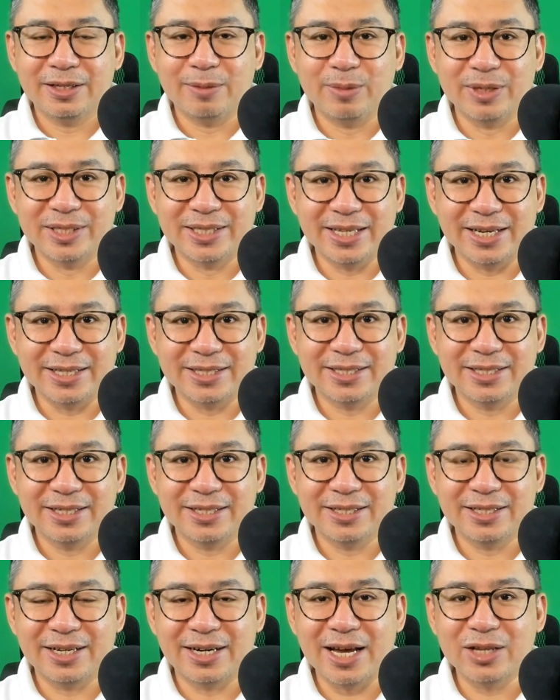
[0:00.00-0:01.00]
Number
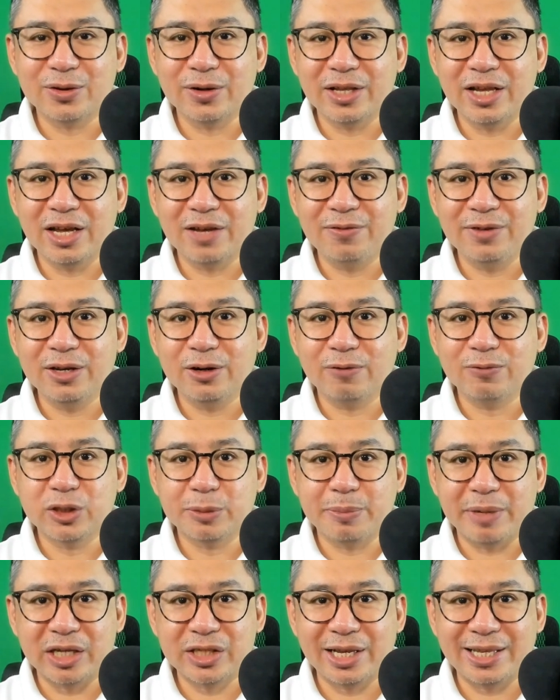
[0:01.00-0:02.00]
6, the right to levy
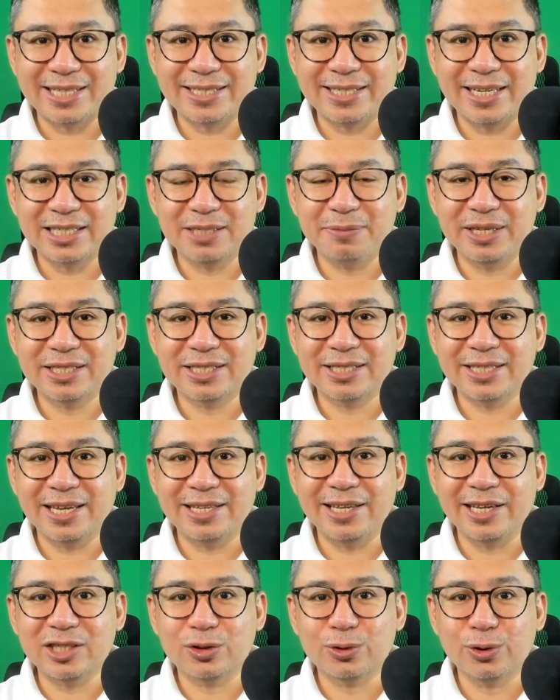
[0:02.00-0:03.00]
of special assessments
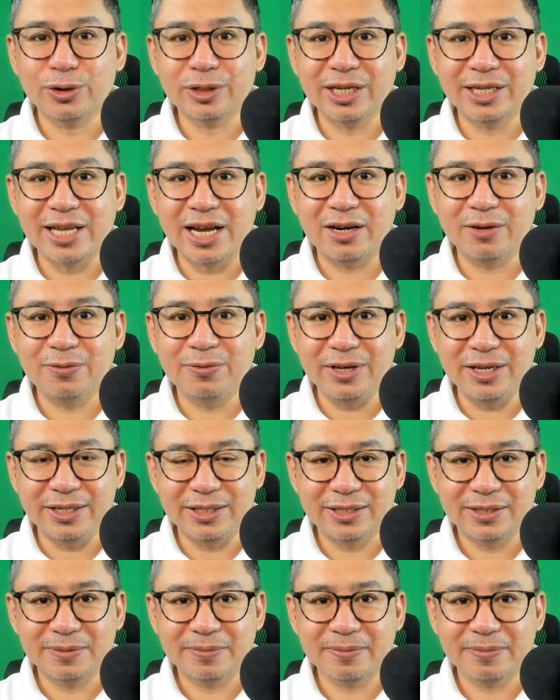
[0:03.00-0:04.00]
and extraordinary
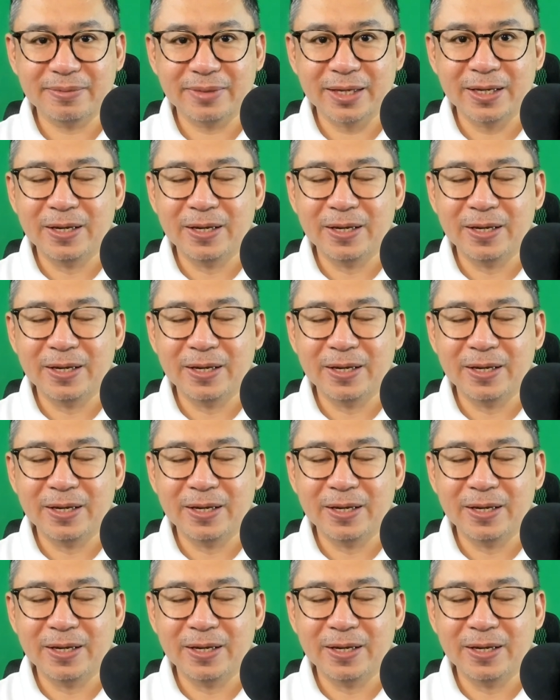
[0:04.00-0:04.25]
fees.